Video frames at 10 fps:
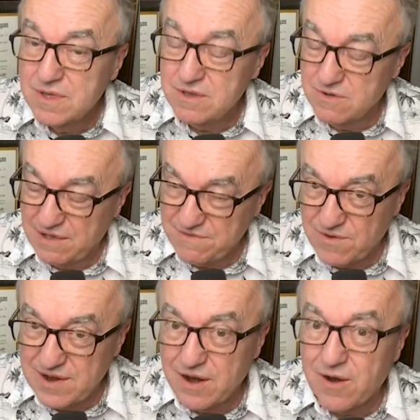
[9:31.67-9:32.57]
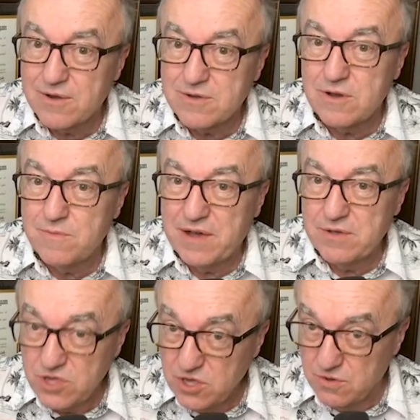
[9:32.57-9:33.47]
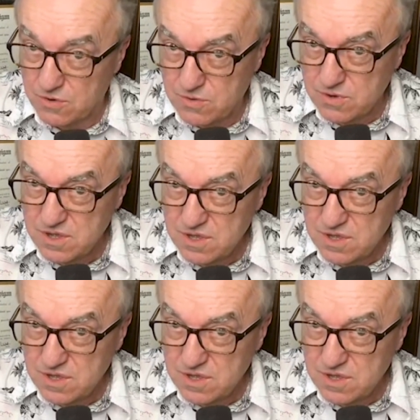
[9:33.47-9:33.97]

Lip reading: You'll have to write an article about you.